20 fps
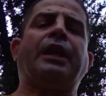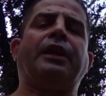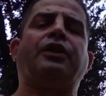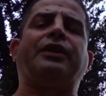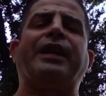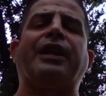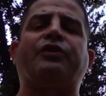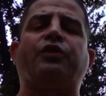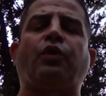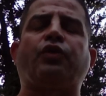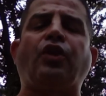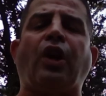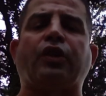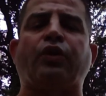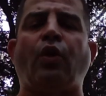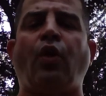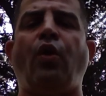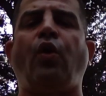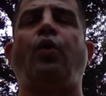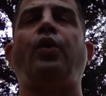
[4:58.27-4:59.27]
Kesto taught
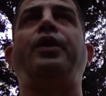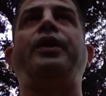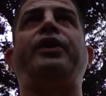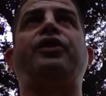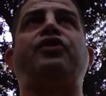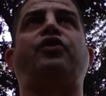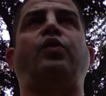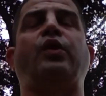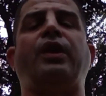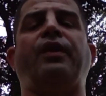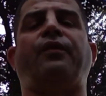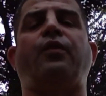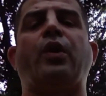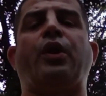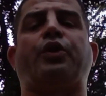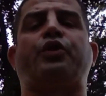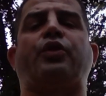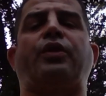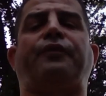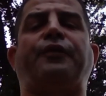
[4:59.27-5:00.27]
the whole history of
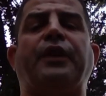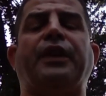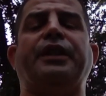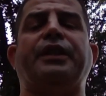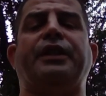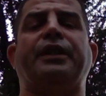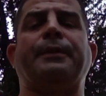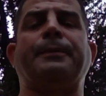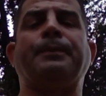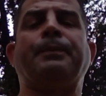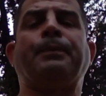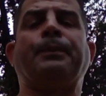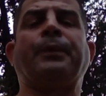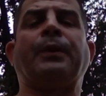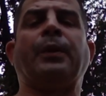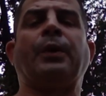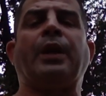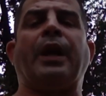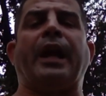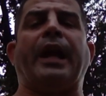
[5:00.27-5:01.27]
Welsh graffiti.
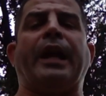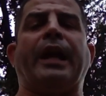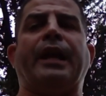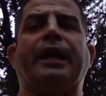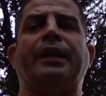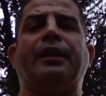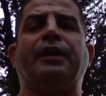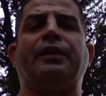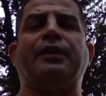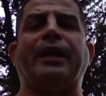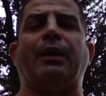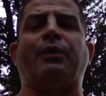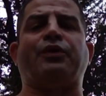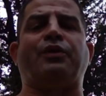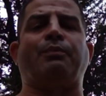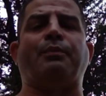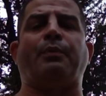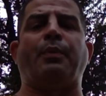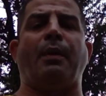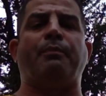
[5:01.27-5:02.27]
And that was
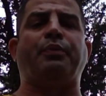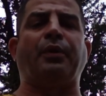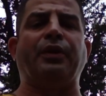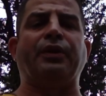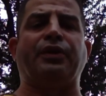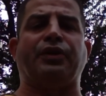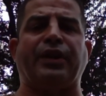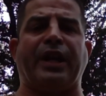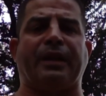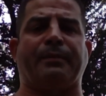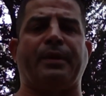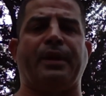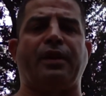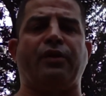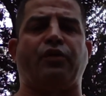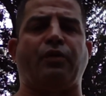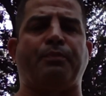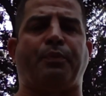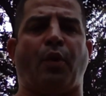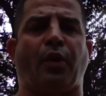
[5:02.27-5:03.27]
a brilliant segment.
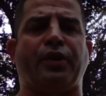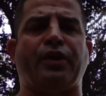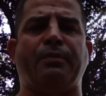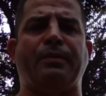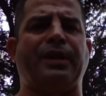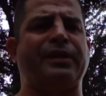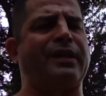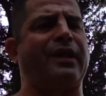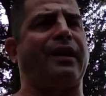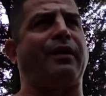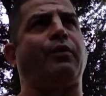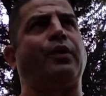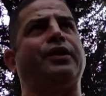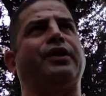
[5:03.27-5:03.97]
It's important to me. And then I, when